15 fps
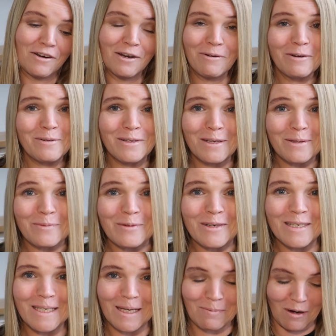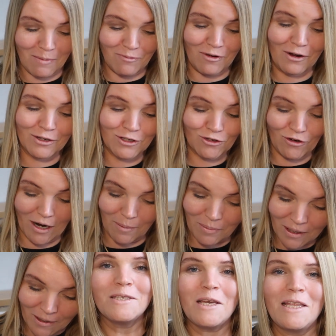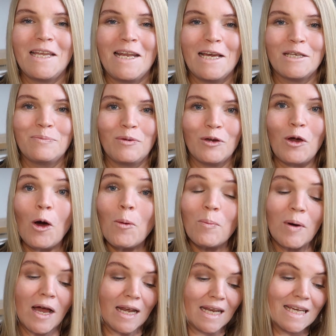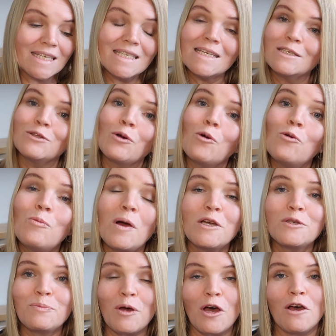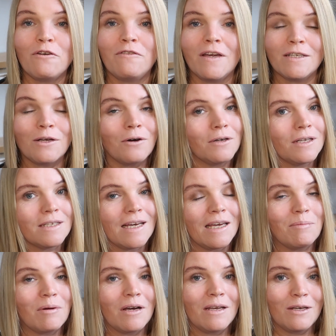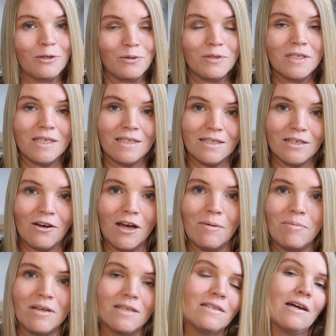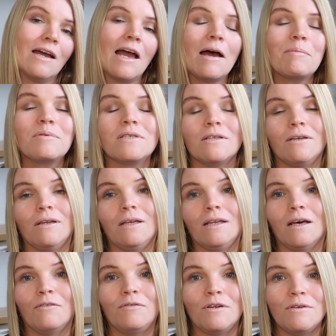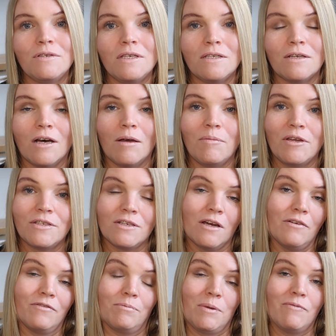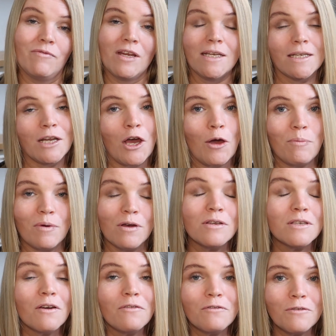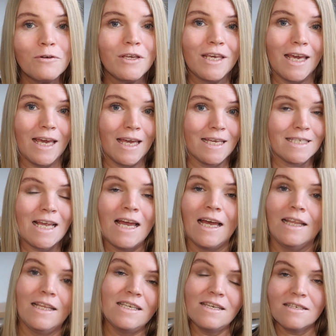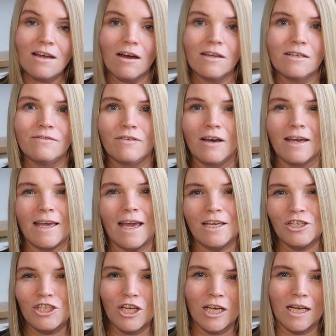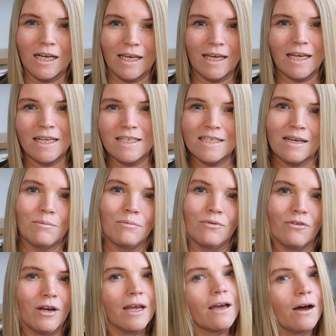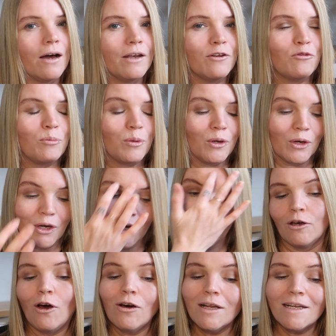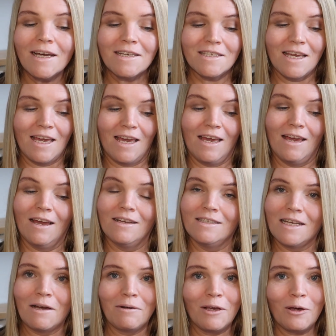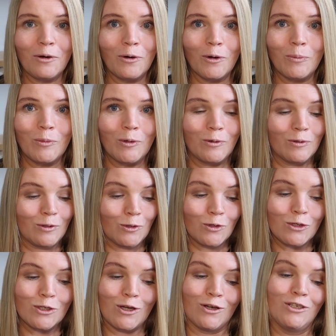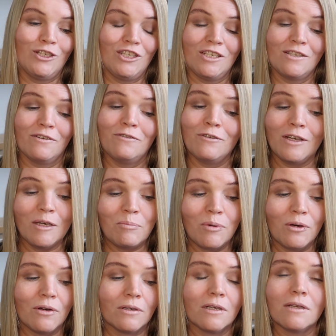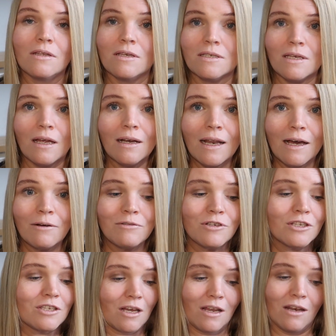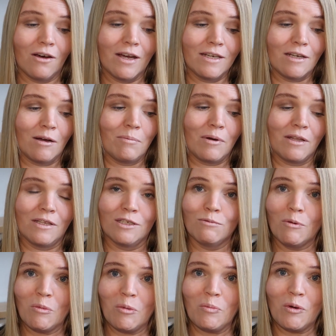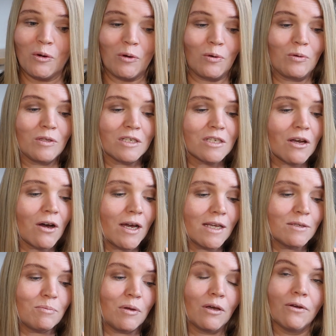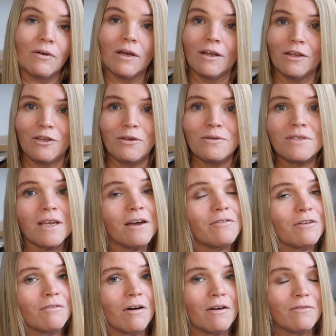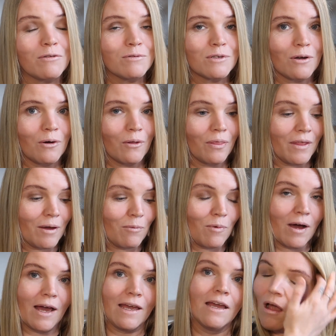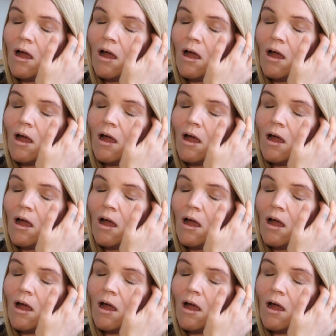anyone who doesn't want to see my bra strap. So the next book on my list is An Almost Perfect Holiday by Lucy Diamond. I absolutely love Lucy Diamond. I've been reading her books for years. This is kind of like a chick lit contemporary kind of book. The holidays are here, and down in Cornwall, Lorna's cottages are fully booked. The sun loungers are lined up by the swimming pool, the sky is blue, and a new set of arrivals are on their way.